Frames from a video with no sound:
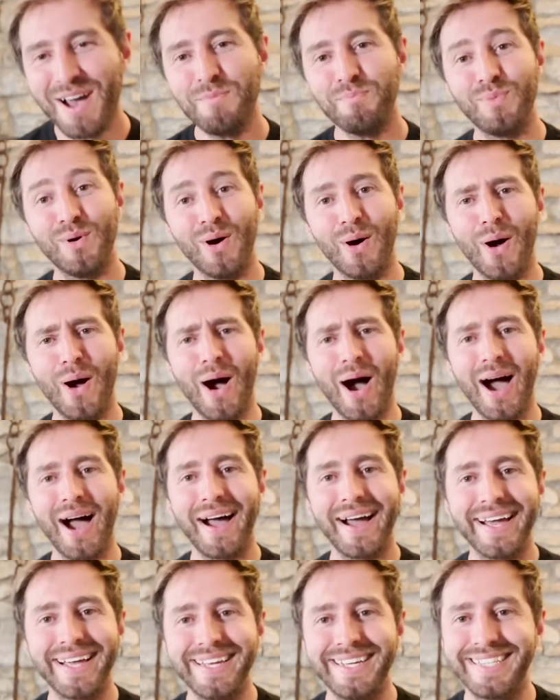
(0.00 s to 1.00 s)
But
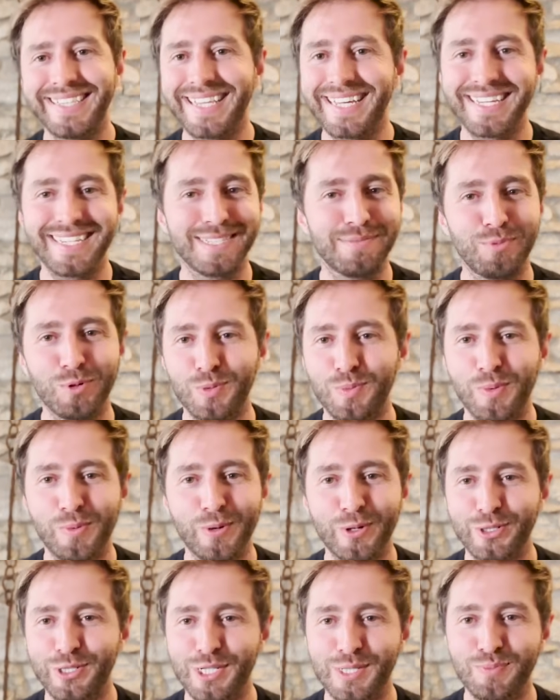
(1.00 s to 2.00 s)
I think as a portable
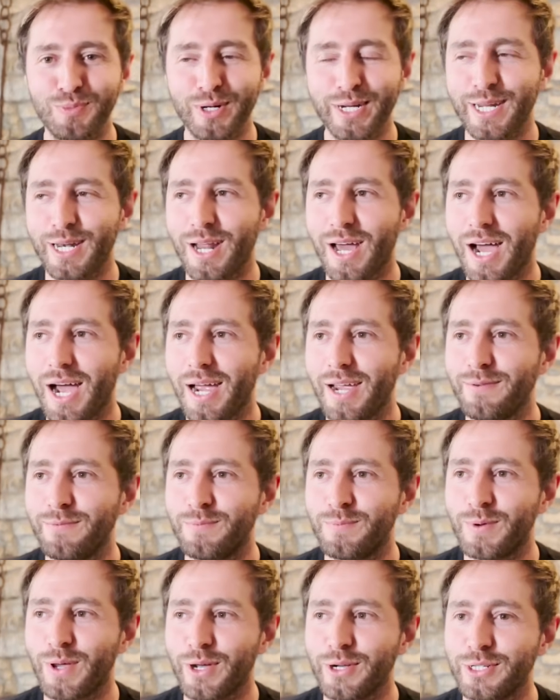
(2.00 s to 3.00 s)
project, it's brilliant. I'm
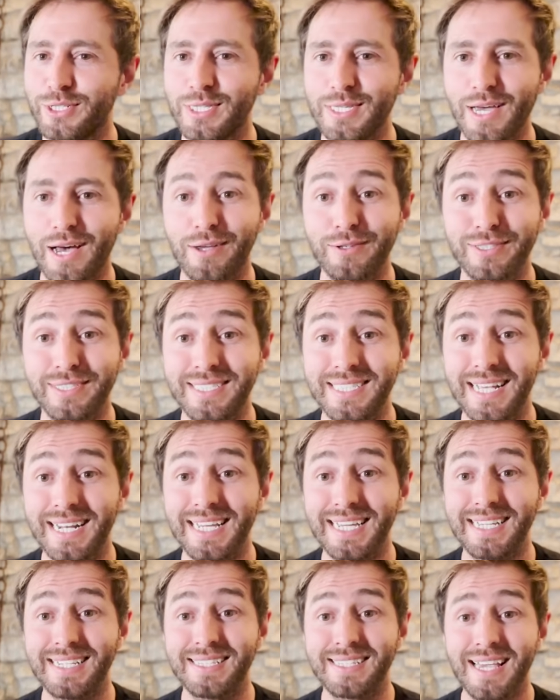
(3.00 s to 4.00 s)
going to the Isles of
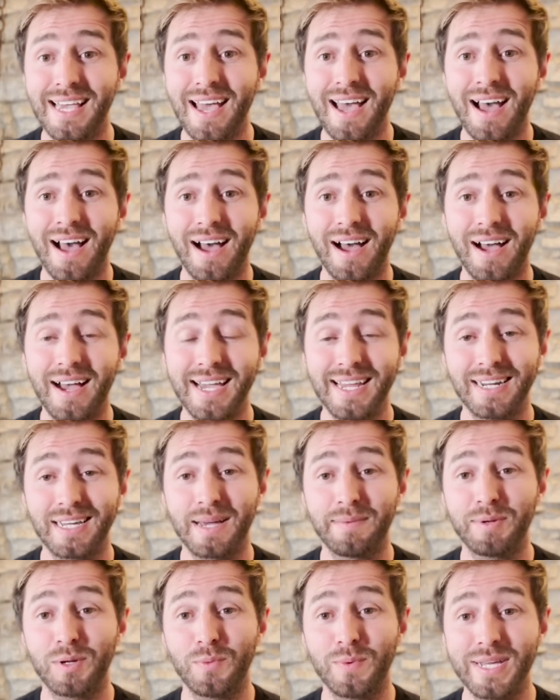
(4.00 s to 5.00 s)
Scillies in a
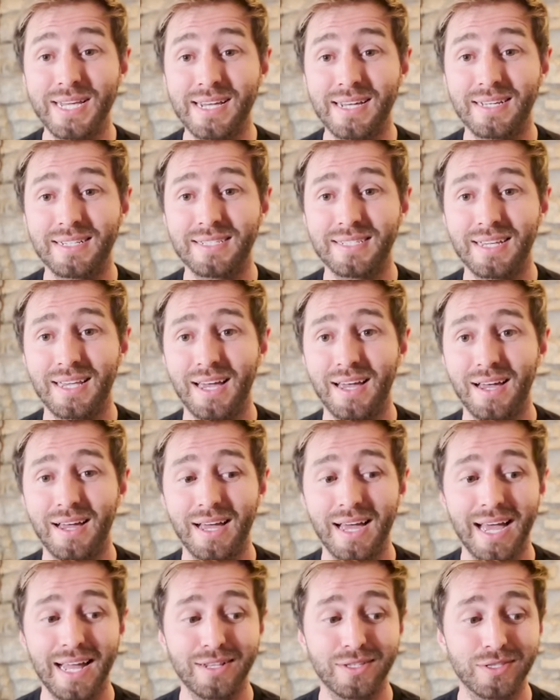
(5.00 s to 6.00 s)
couple of weeks,
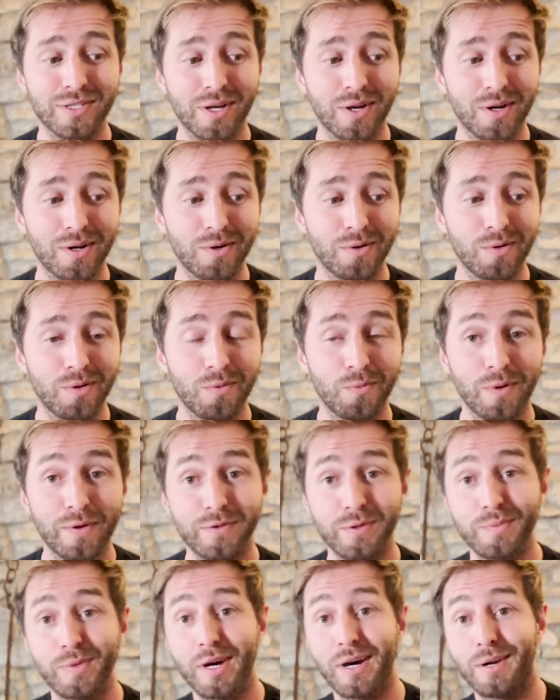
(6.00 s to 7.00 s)
and so with
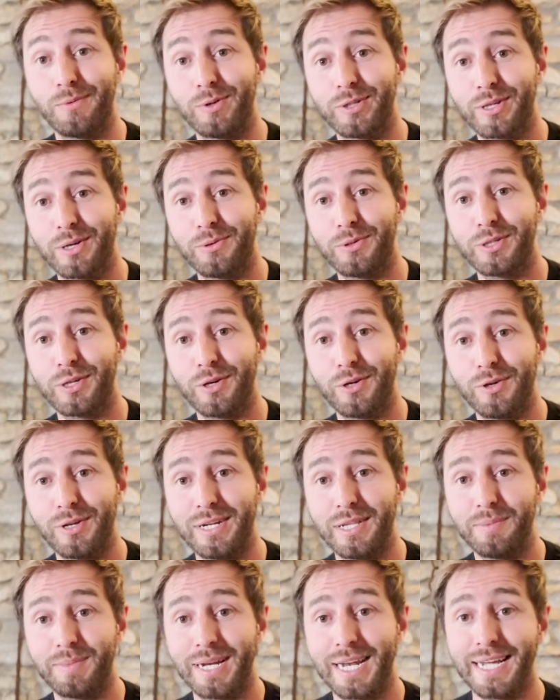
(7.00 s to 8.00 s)
some yarn, which I will show you a
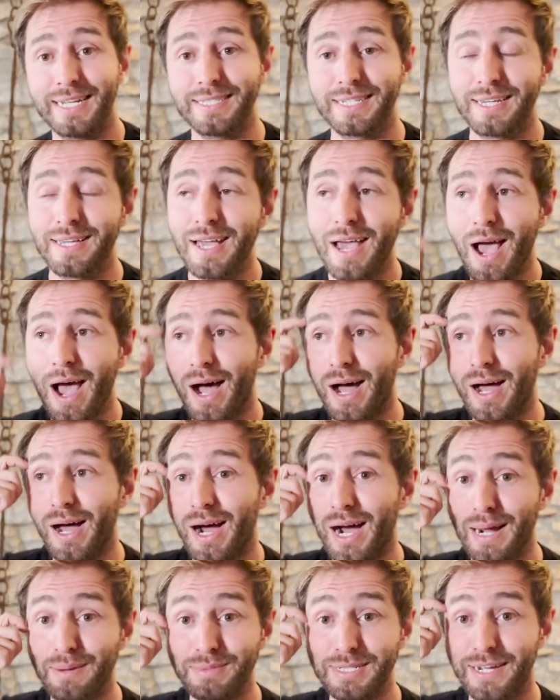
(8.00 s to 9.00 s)
little bit later,
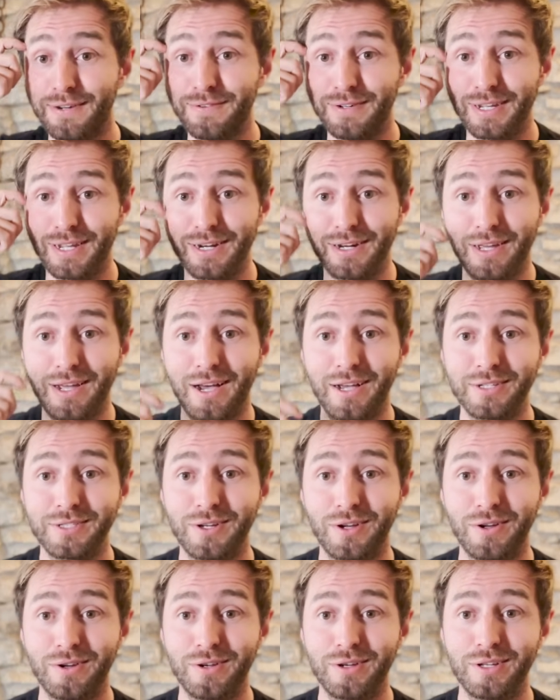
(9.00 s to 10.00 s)
I'm definitely going to cast
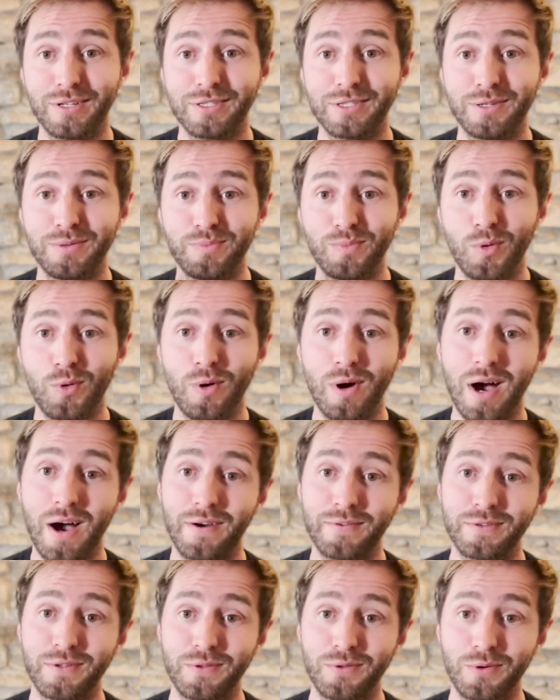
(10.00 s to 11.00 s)
on some more
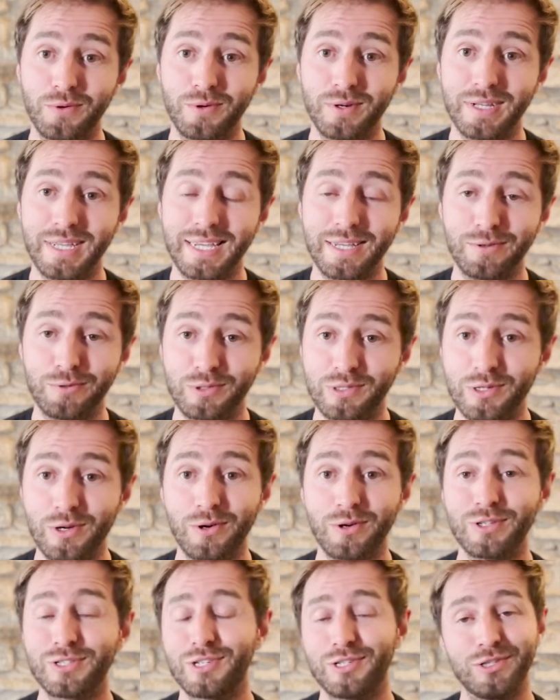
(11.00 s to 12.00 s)
afterthought heel
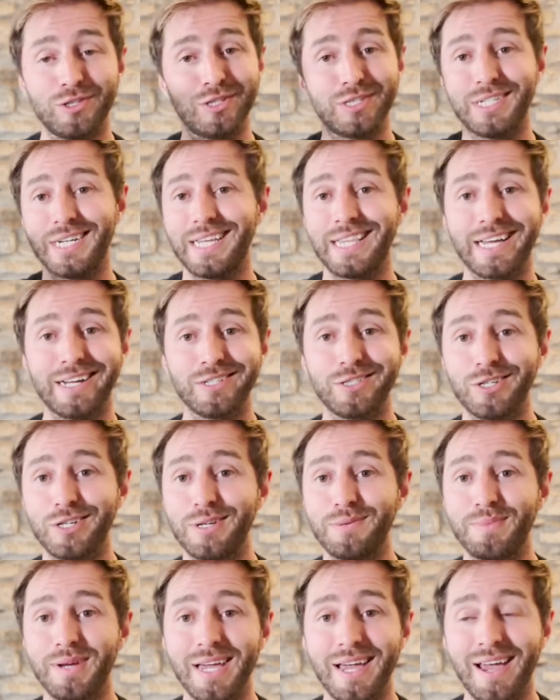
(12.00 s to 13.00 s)
socks and just knit that
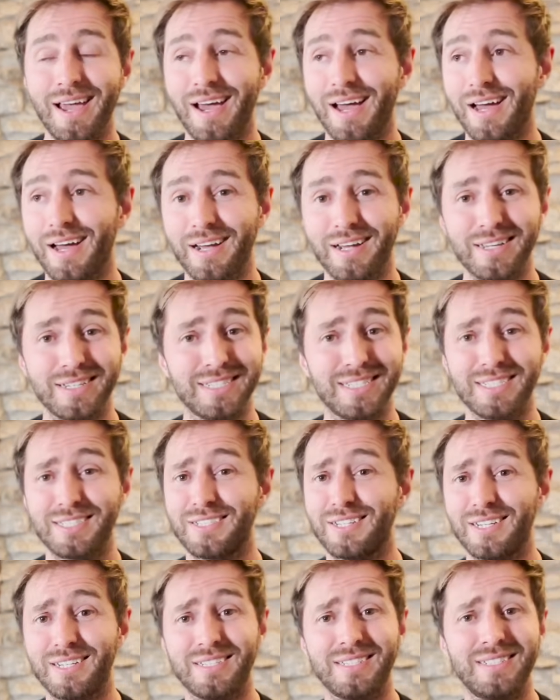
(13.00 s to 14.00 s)
tube, because it's
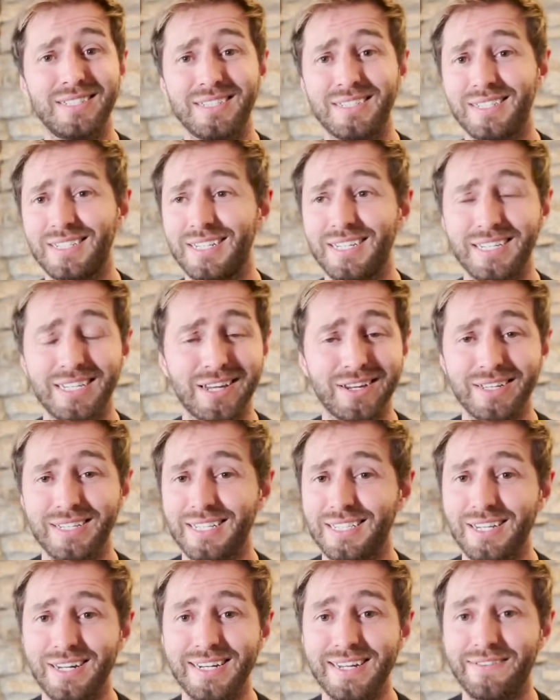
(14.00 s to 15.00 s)
just, yeah, you
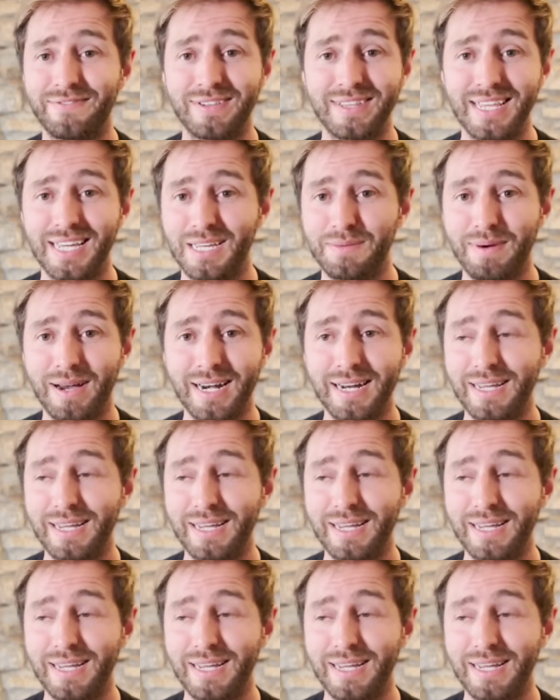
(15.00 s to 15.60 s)
don't even have to think about